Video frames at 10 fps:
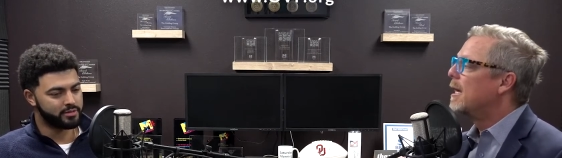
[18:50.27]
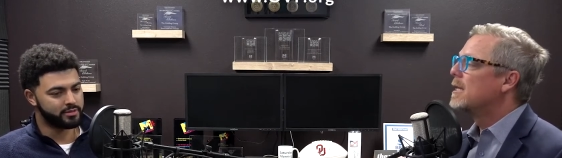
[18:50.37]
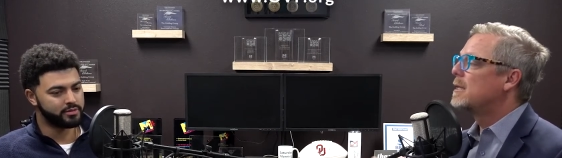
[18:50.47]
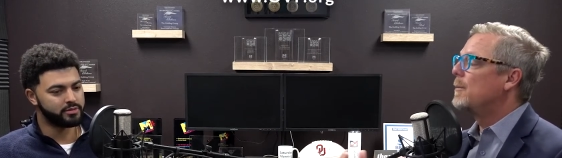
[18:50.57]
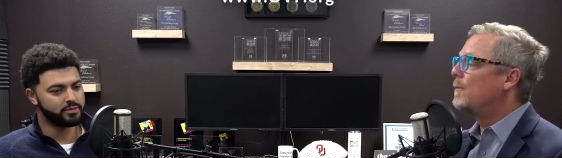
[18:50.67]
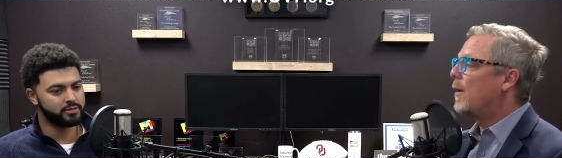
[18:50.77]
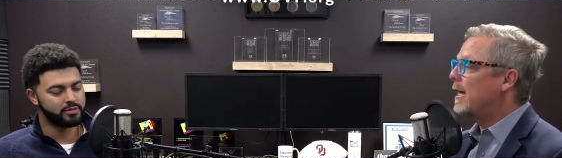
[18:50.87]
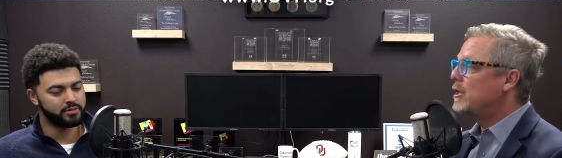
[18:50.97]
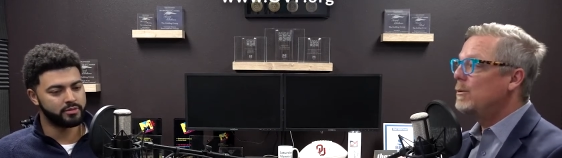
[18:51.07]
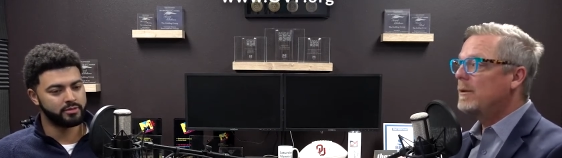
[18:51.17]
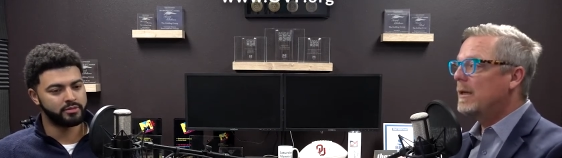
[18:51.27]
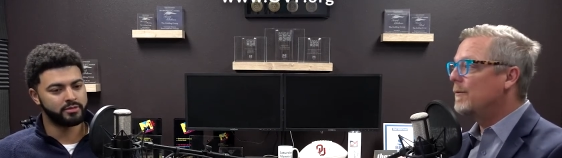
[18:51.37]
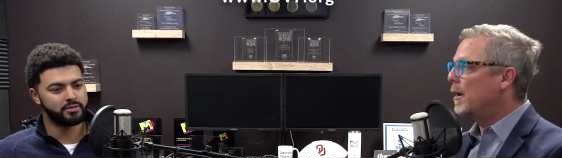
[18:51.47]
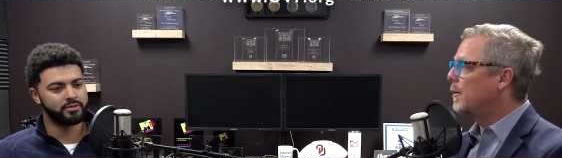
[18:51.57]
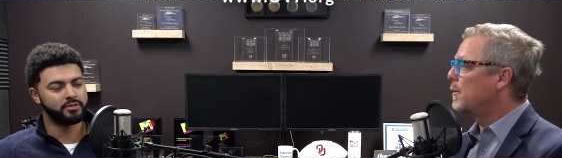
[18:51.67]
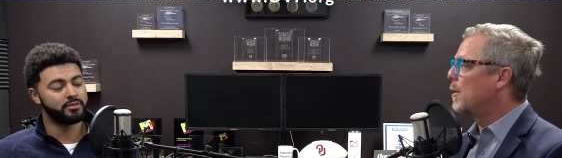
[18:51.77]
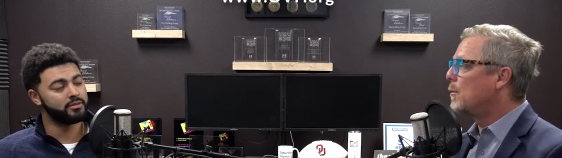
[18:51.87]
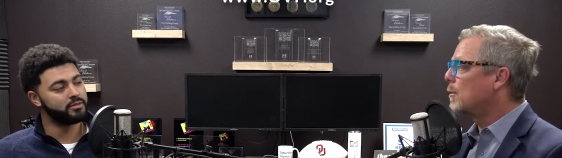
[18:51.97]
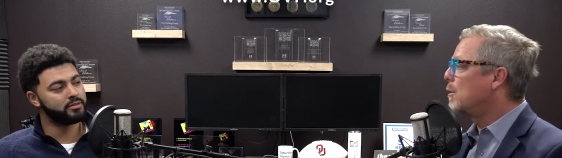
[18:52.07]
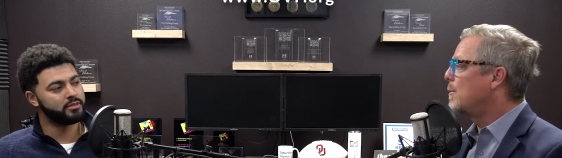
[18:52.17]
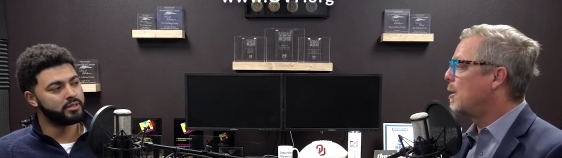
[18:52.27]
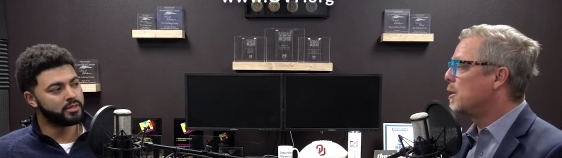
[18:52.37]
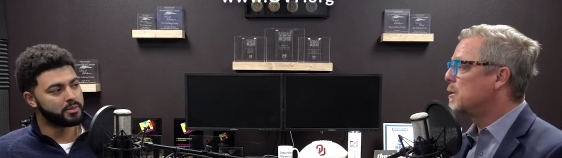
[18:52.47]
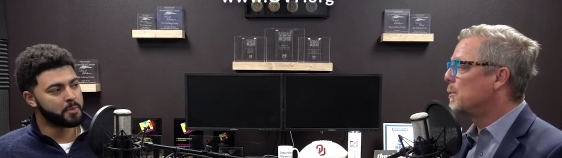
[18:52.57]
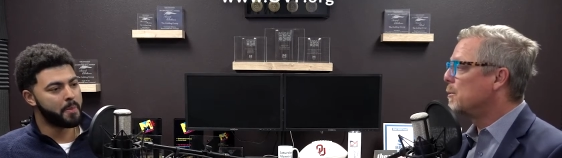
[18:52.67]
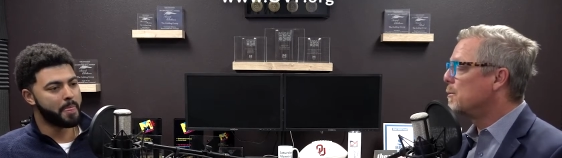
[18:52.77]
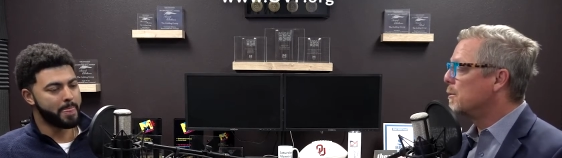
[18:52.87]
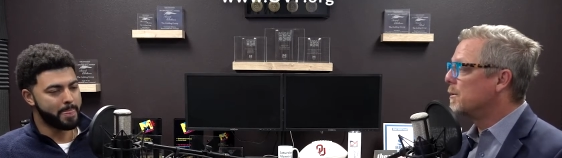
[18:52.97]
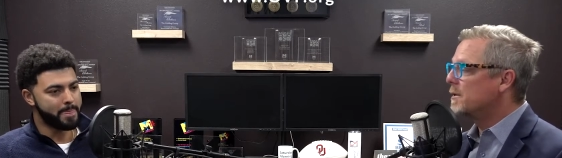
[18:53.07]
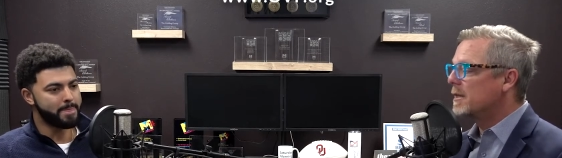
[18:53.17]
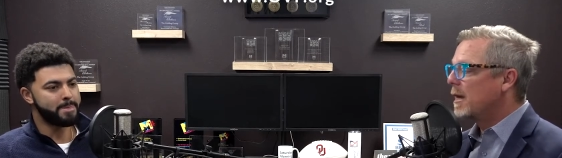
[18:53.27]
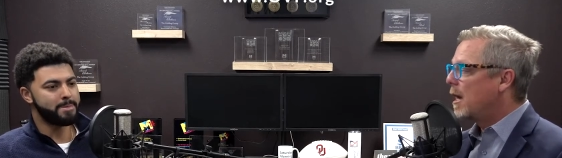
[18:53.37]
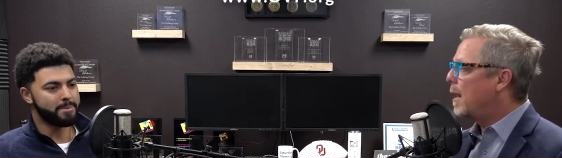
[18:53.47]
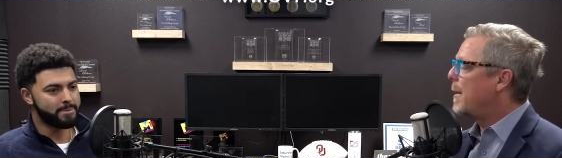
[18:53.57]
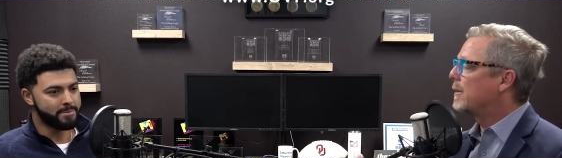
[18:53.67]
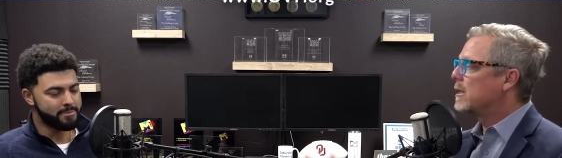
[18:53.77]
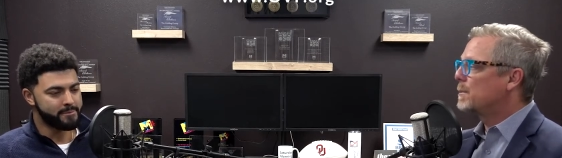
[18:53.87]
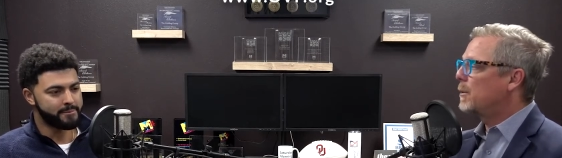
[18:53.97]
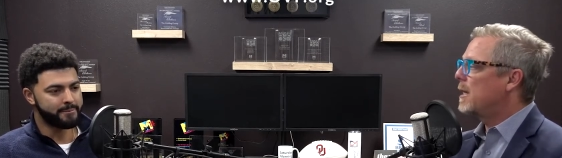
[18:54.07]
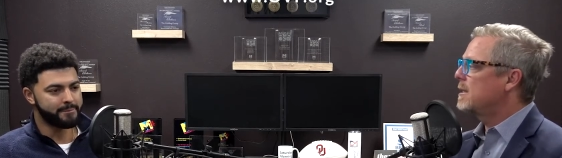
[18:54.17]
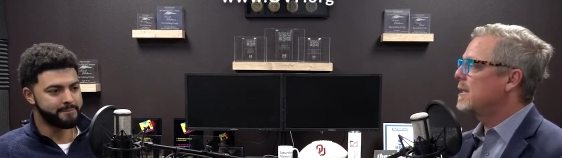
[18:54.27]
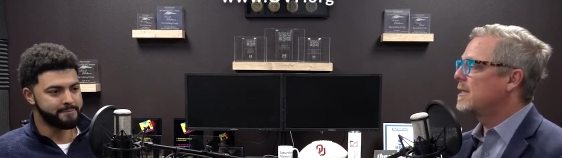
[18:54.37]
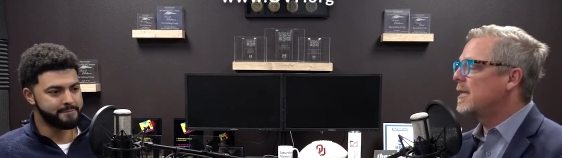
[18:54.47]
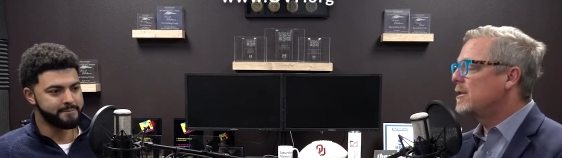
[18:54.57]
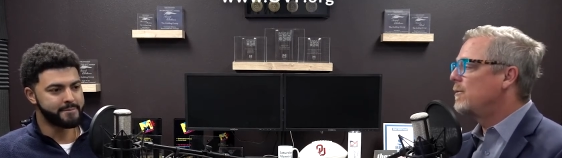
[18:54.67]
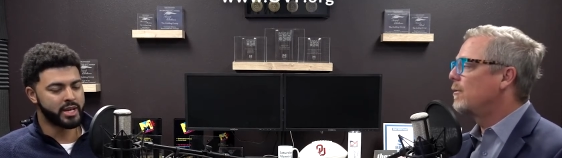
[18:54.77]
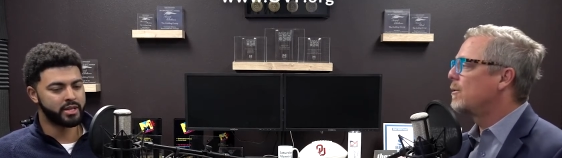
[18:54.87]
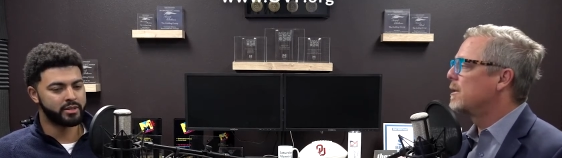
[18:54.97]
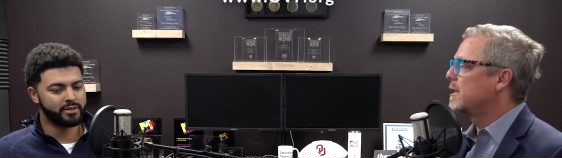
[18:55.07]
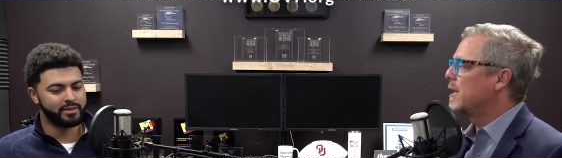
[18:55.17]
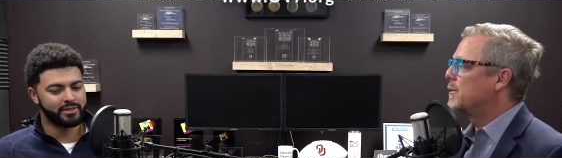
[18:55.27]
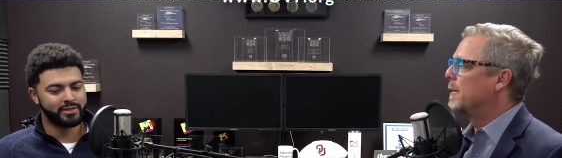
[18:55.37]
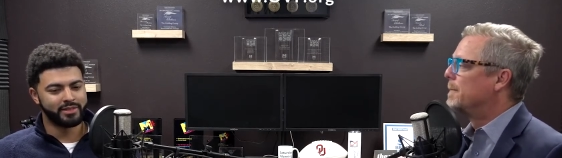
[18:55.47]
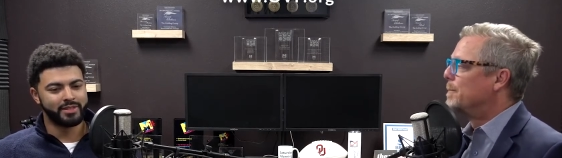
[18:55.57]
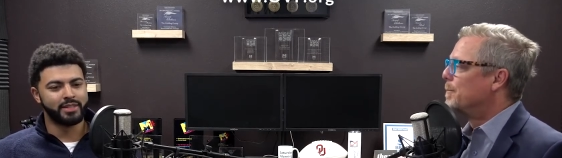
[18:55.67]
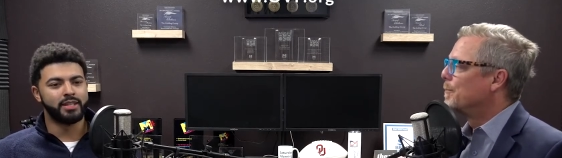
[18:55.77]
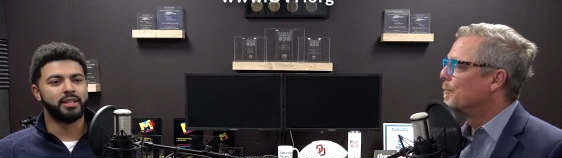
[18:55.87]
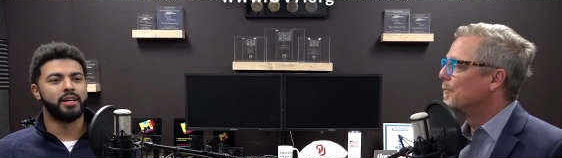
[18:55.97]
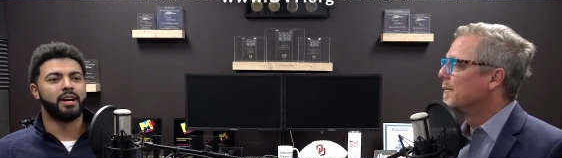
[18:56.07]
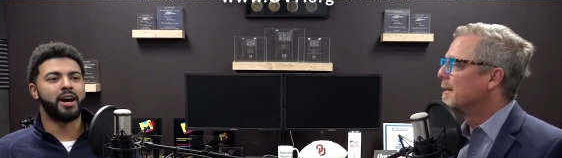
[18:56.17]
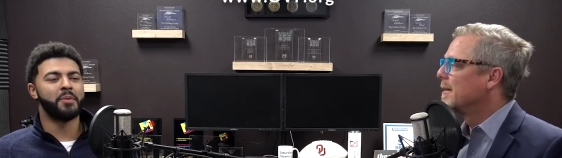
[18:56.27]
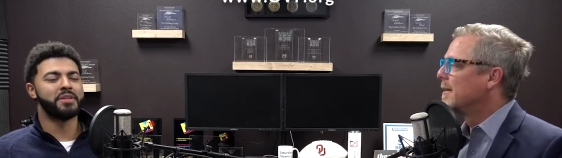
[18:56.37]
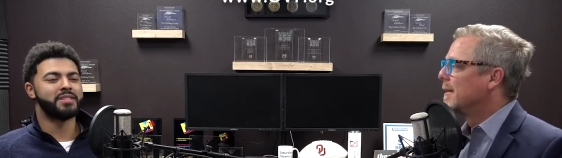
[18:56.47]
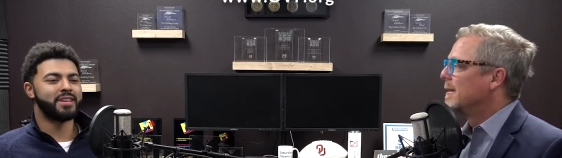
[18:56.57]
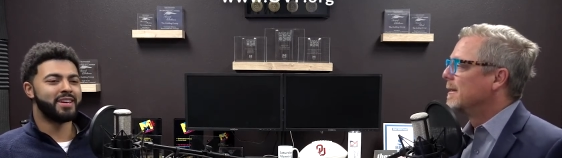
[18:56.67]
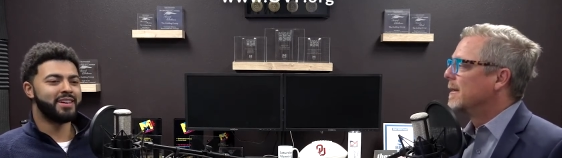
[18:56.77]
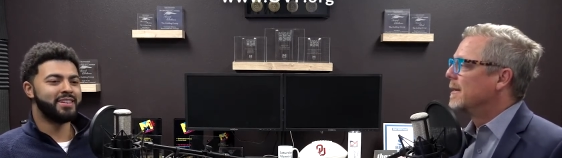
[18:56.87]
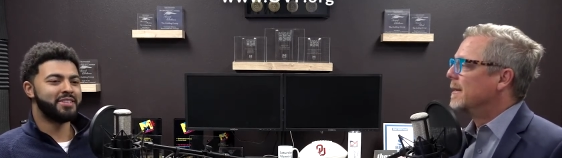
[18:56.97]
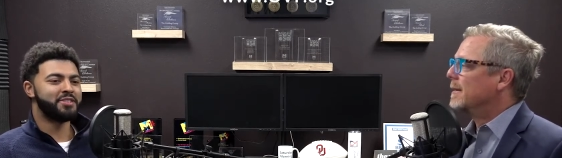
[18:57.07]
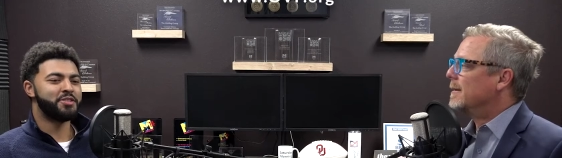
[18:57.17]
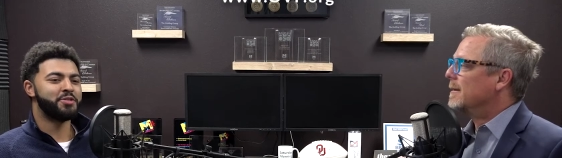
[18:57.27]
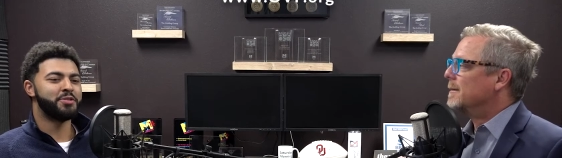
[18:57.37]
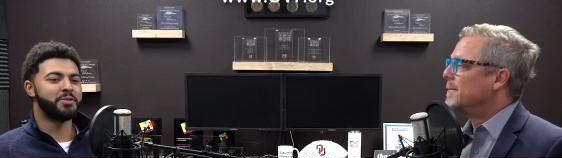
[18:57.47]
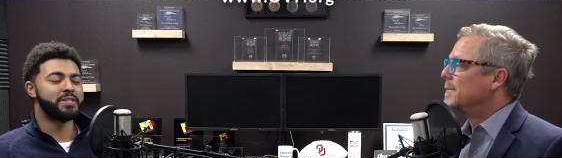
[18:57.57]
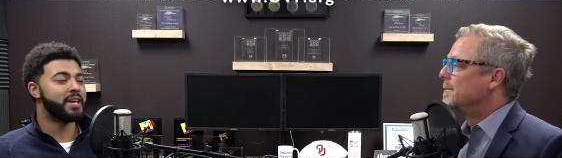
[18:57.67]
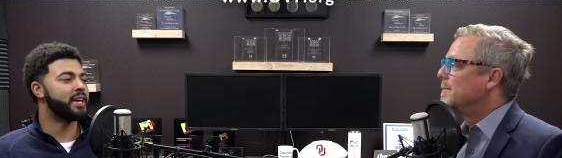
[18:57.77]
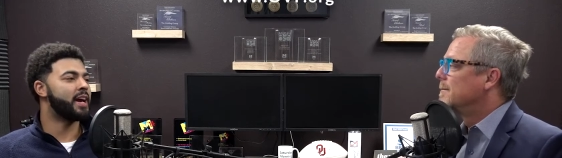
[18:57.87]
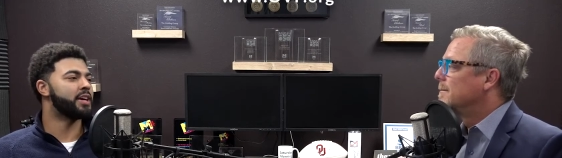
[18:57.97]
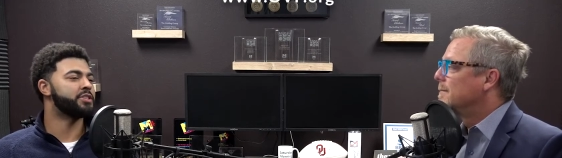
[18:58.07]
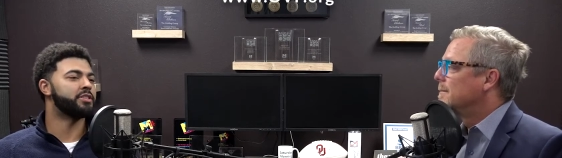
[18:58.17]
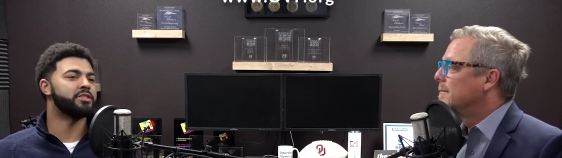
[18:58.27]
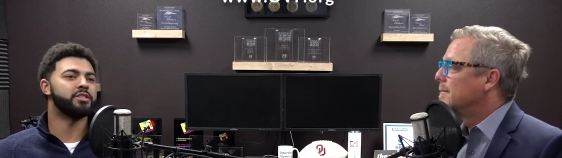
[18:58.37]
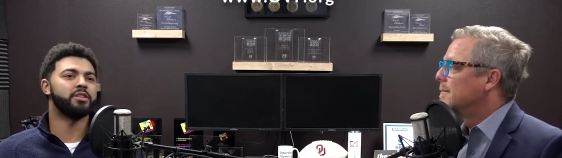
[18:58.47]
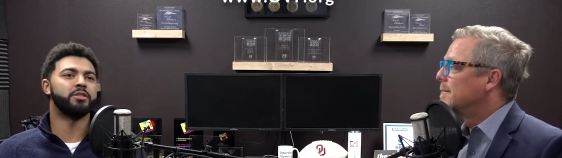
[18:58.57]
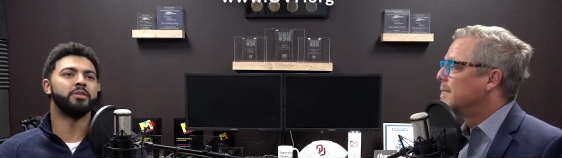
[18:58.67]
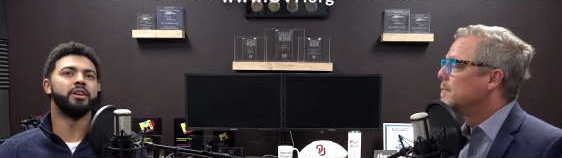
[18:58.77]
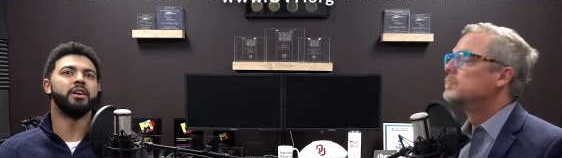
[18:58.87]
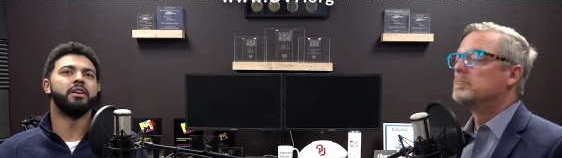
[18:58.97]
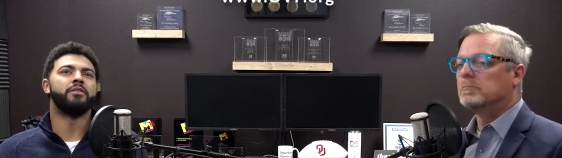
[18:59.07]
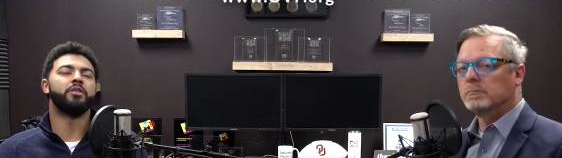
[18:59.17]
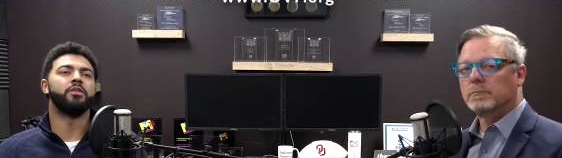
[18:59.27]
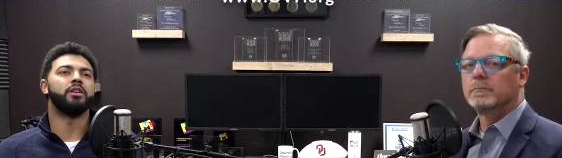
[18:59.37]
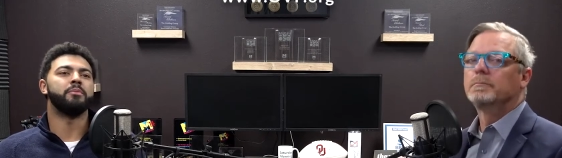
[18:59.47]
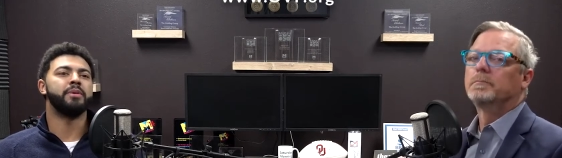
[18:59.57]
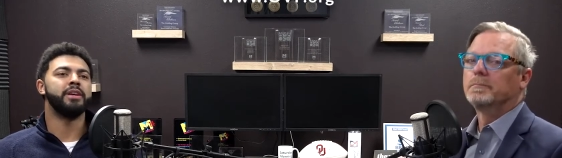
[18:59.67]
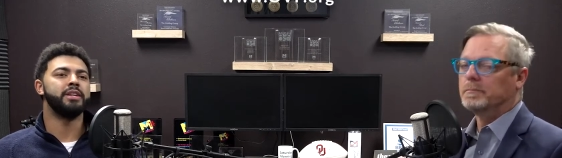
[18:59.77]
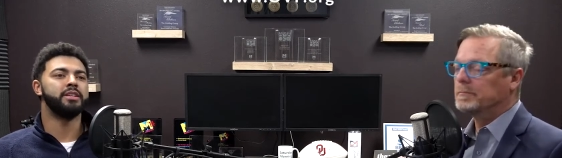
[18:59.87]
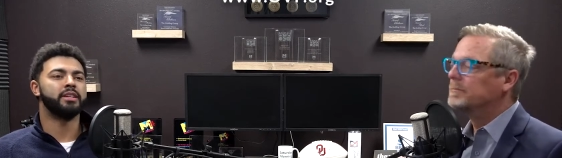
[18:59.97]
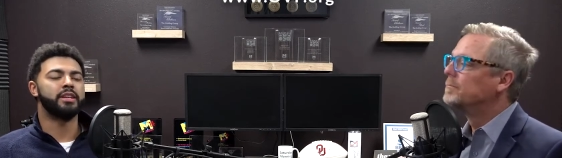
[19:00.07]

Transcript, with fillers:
Speaker 1: some advice you would give other Oklahoma entrepreneurs about this process, things you've learned,
Speaker 2: etc. I would say to take action. So for me